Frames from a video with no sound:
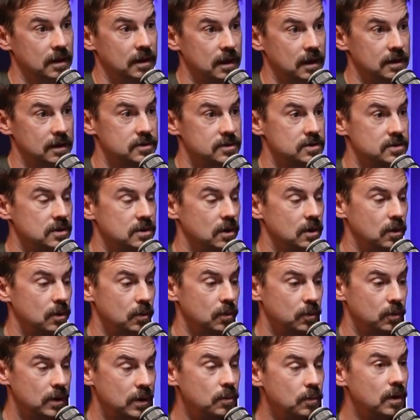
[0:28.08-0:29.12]
And so
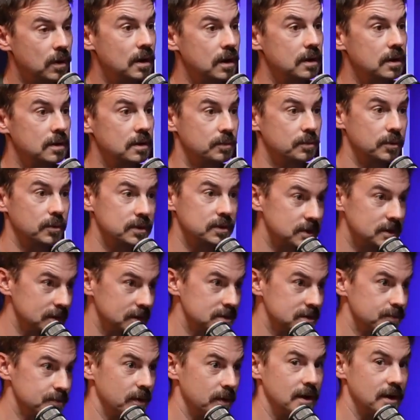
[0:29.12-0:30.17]
we wanted to put
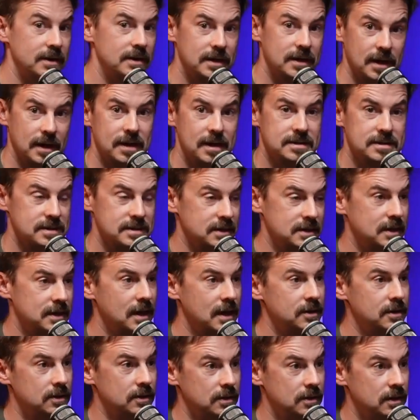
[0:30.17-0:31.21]
this podcast
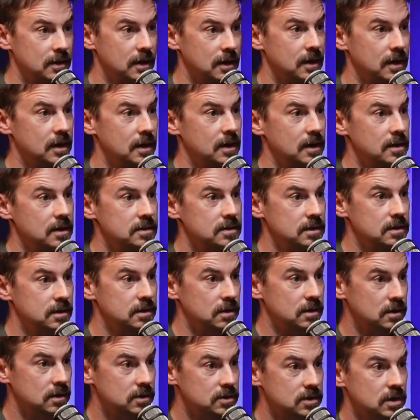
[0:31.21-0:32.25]
together
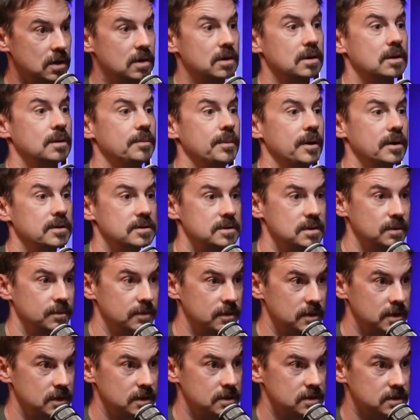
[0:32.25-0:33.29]
to talk about some of
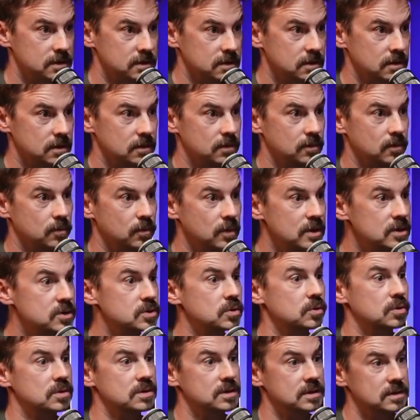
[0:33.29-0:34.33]
these
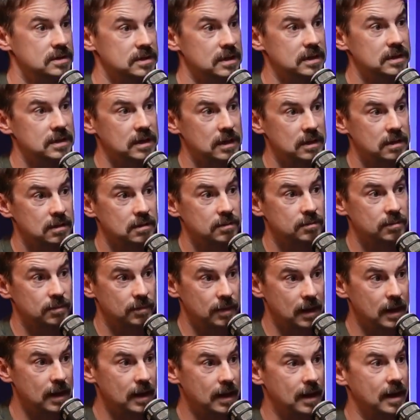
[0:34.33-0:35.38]
resources that they
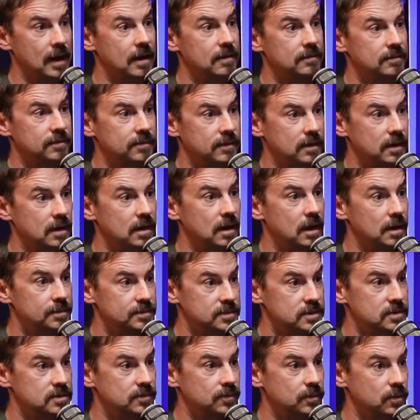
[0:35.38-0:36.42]
may have and
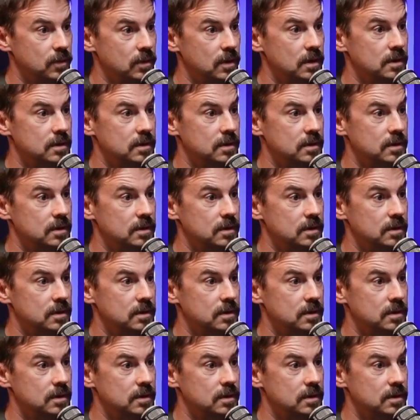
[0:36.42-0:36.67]
options for.